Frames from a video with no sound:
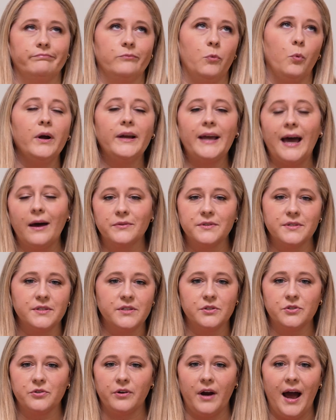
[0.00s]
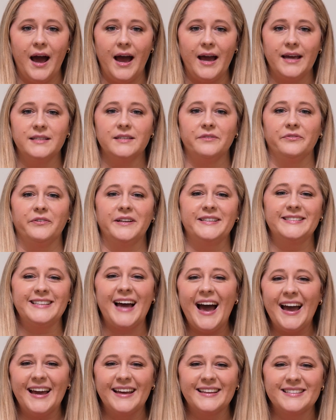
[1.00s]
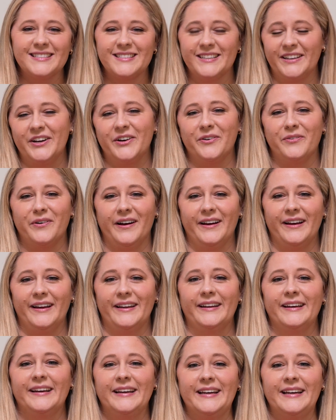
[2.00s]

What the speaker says: workouts to try, different diets to go on,